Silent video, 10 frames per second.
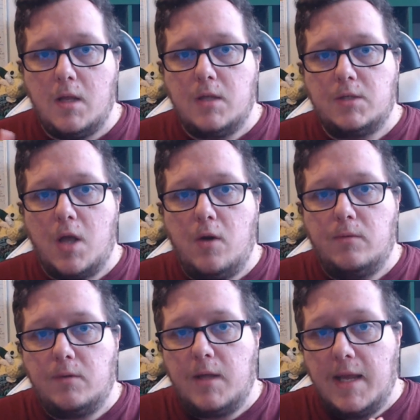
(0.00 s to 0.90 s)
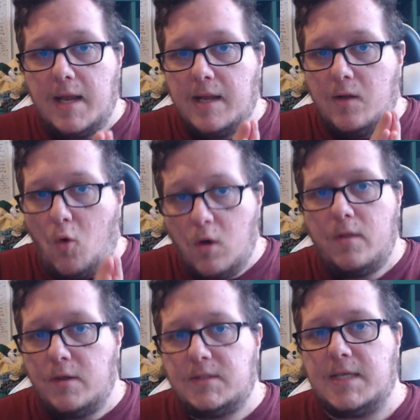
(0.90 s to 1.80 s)
So all of
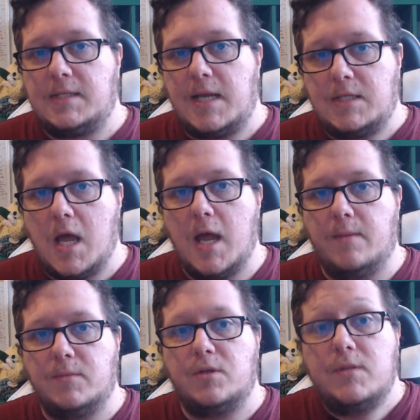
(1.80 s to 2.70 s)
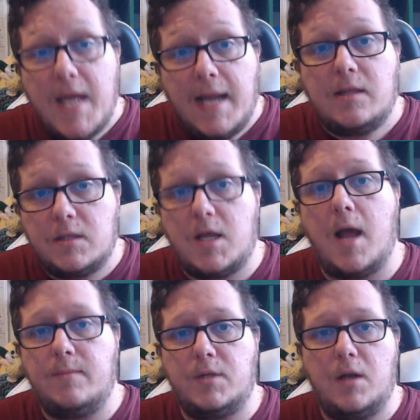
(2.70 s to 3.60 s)
those things take time. So take the
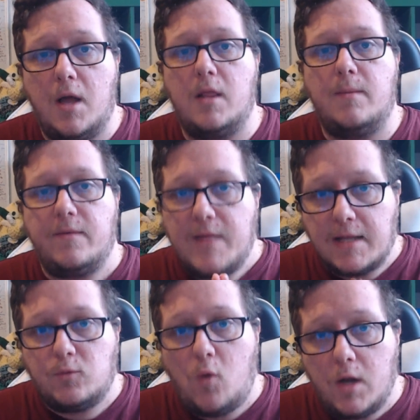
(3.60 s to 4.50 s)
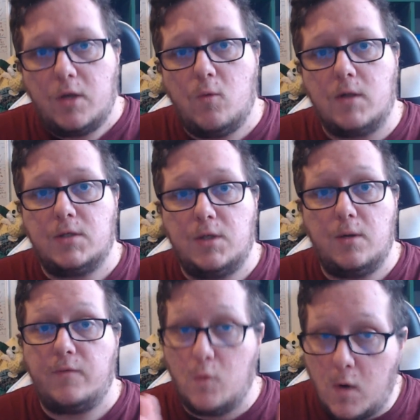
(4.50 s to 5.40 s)
time to learn them if that's what you want to do.
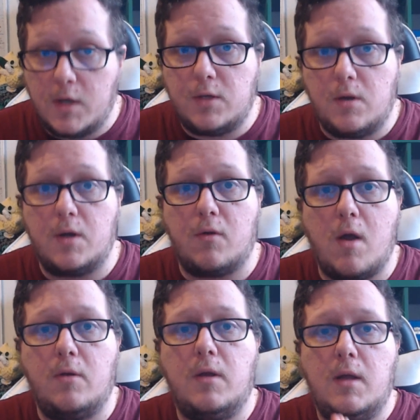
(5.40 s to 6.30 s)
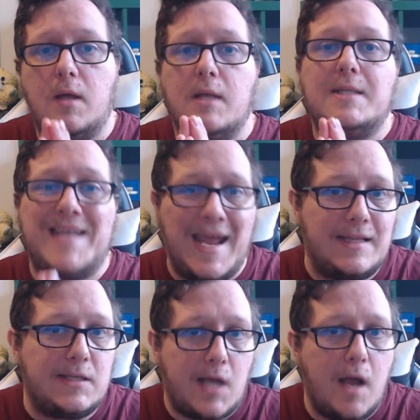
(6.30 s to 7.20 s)
If you want to do it on your own, take
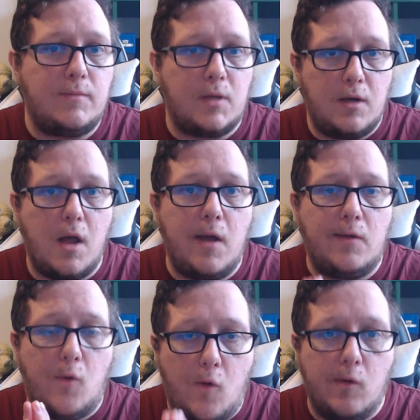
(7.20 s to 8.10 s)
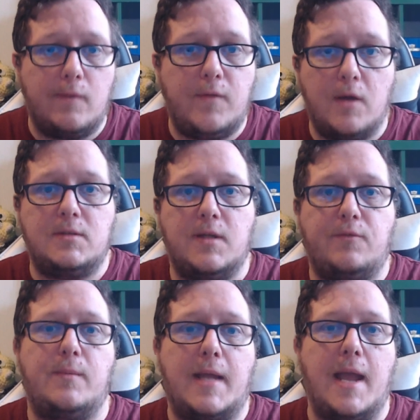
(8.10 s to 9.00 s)
the time to learn all of those
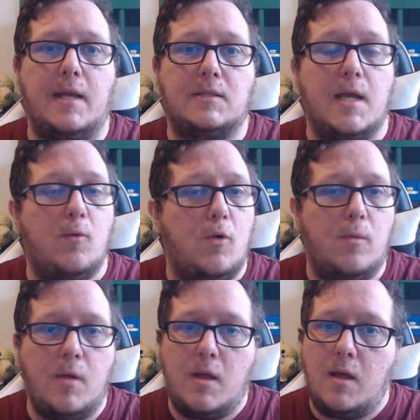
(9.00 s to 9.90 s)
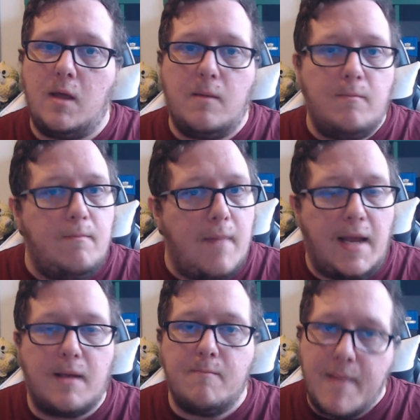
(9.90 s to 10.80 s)
different mechanics. It will
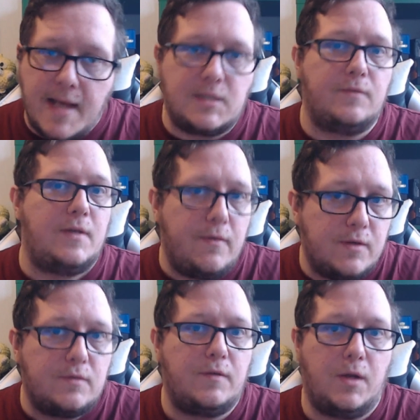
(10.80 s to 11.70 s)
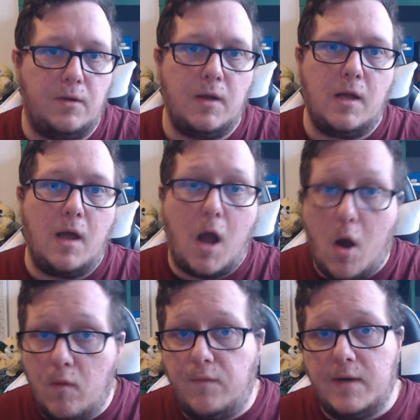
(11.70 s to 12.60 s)
make a massive difference for you.
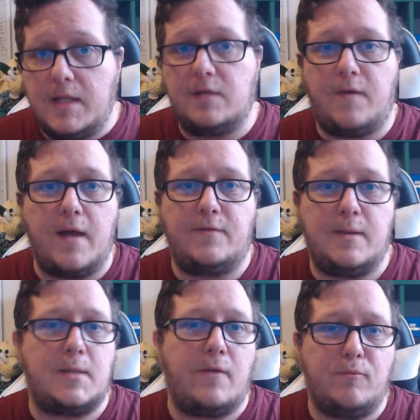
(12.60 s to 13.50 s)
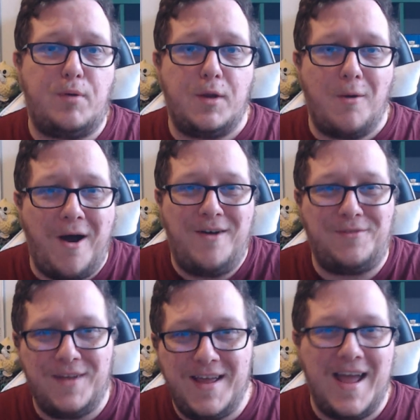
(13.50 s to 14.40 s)
Hopefully these five tips haven't put you off
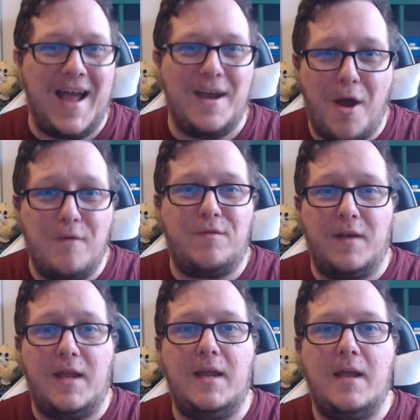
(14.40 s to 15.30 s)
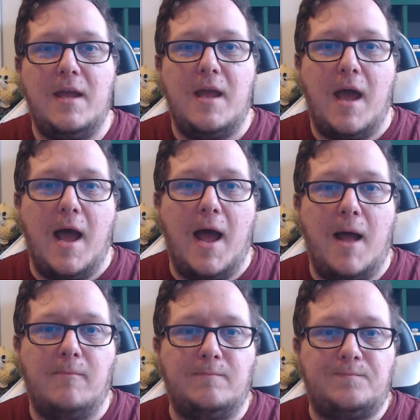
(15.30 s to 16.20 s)
and hopefully
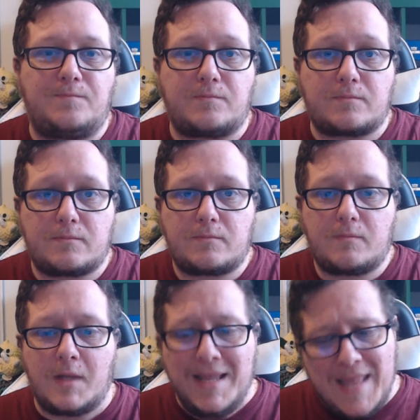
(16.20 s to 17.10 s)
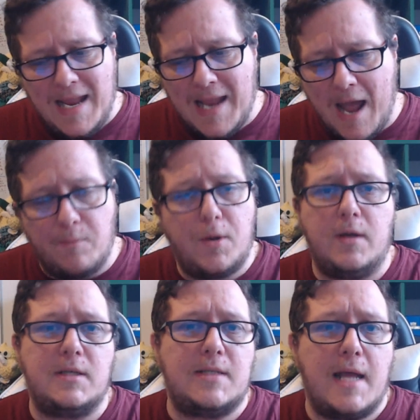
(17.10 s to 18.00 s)
um, they help you
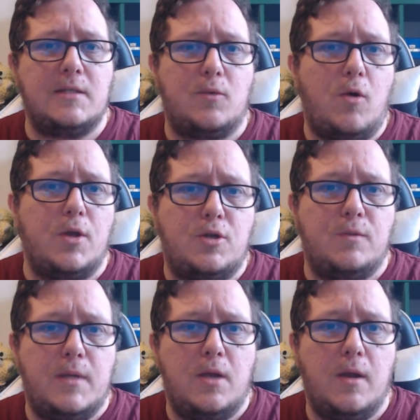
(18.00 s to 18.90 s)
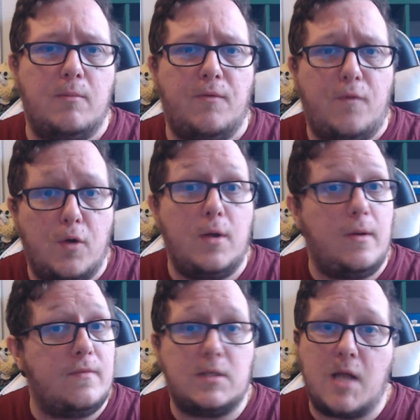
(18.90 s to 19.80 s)
understand to what you should be doing before you
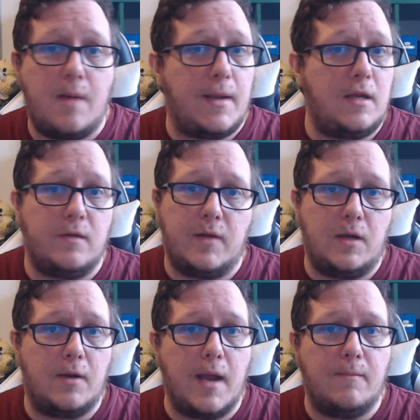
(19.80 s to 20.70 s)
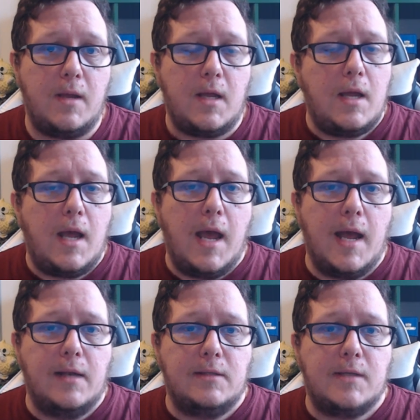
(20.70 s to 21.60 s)
even start making a video game.
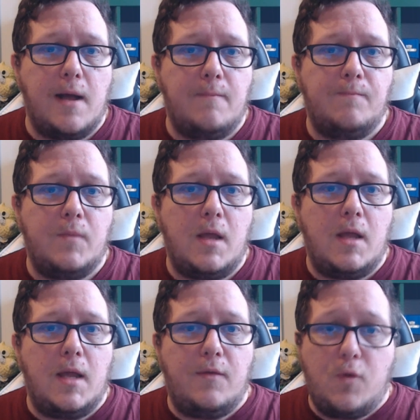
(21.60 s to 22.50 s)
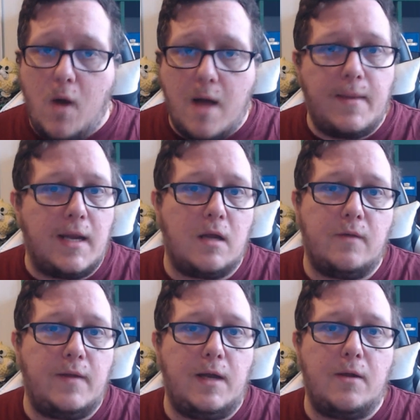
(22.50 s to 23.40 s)
And um, if you are making a
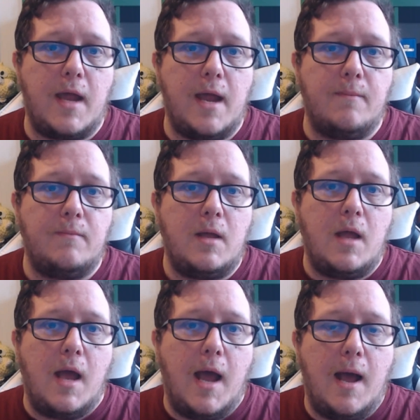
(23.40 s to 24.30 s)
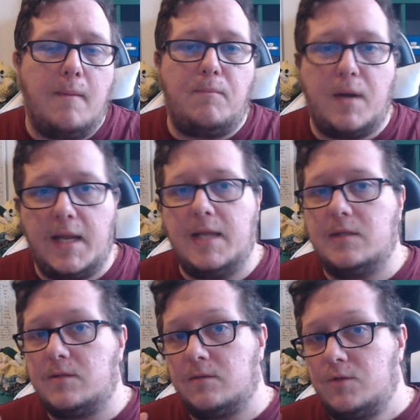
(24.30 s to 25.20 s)
video game, uh,
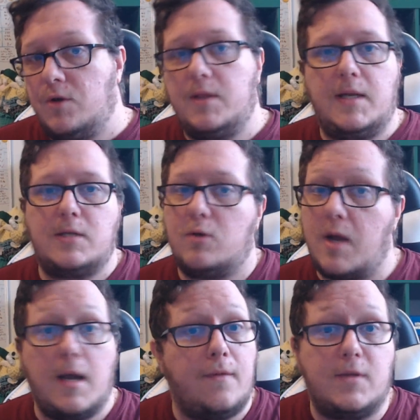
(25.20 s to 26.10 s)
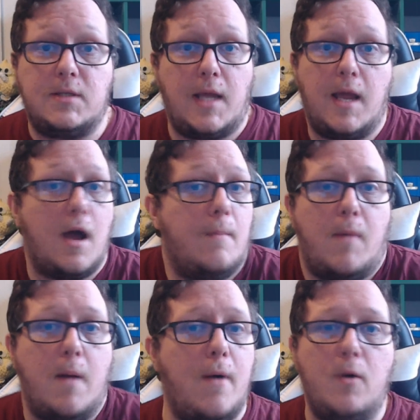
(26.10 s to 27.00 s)
please join the Discord. I'd love to see it. I'm
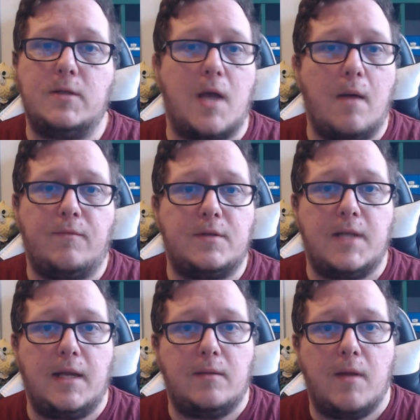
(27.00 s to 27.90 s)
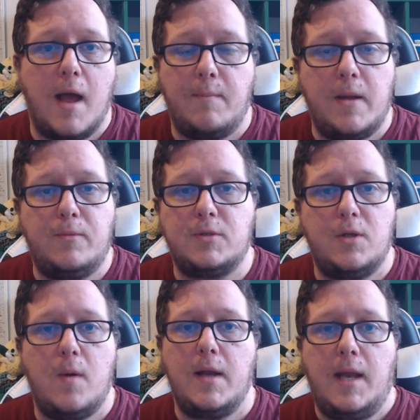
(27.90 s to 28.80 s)
I'm always up for seeing uh, mm-hmm. people's
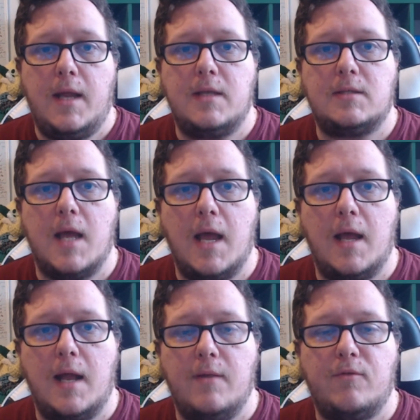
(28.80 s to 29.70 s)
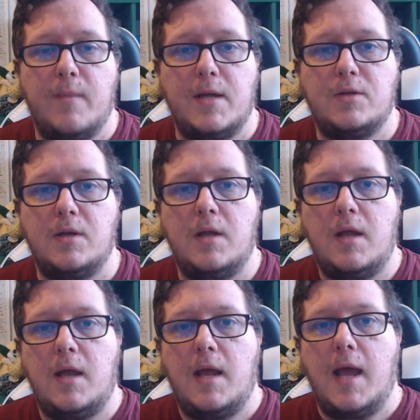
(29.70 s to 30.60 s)
new ideas mm-hmm. uh, and information.
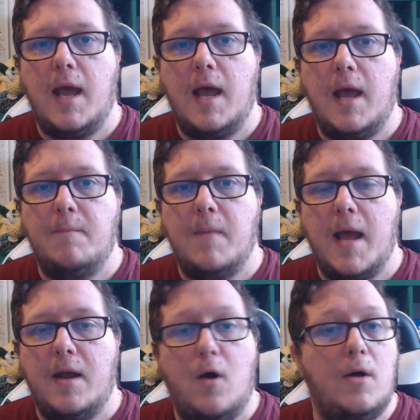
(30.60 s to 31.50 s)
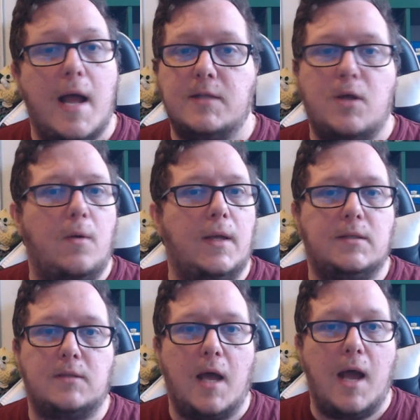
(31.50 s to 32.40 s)
Um, and as
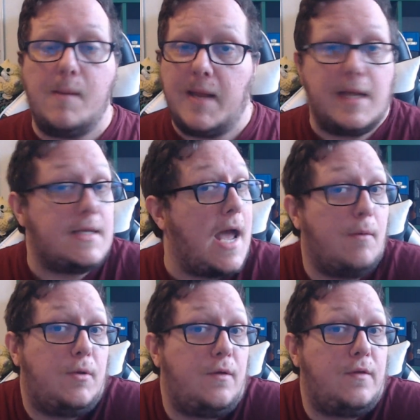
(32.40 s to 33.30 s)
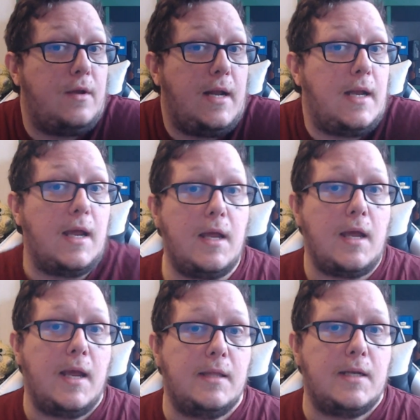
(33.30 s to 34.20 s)
always, uh, I'm here to help you if you need it
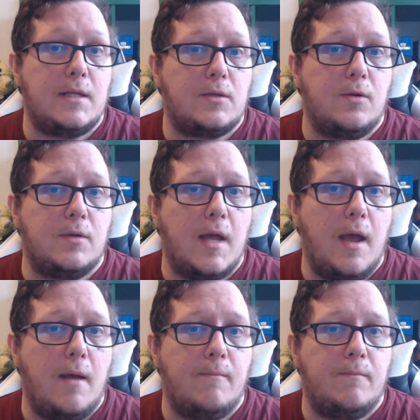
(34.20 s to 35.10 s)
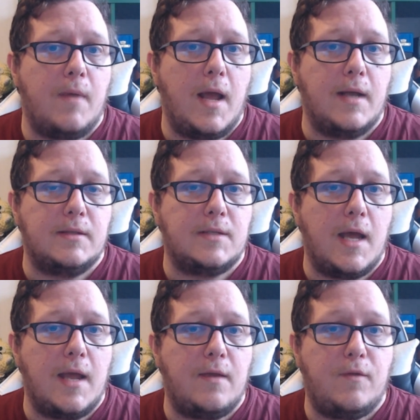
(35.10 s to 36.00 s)
in the Discord. Um, and
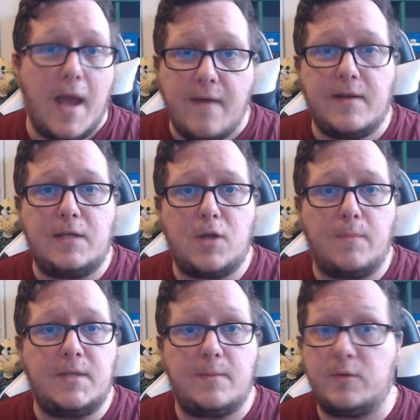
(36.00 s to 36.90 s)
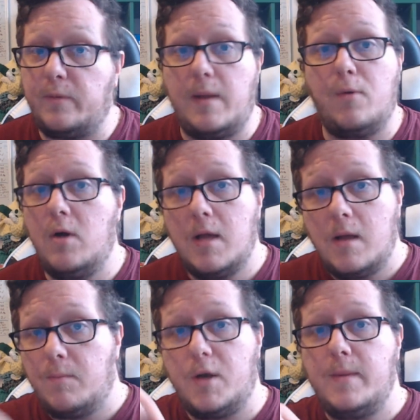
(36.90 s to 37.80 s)
uh, if you have any top tips for people,
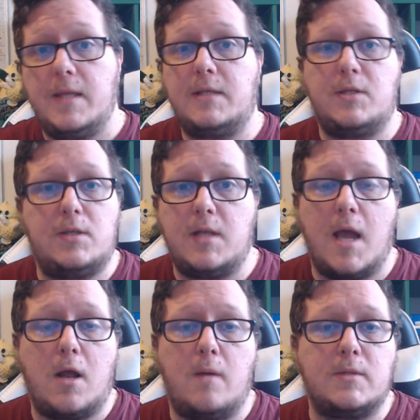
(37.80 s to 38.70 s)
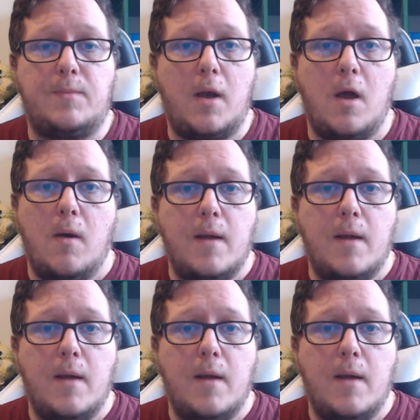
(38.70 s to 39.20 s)
put them in the uh, comments below.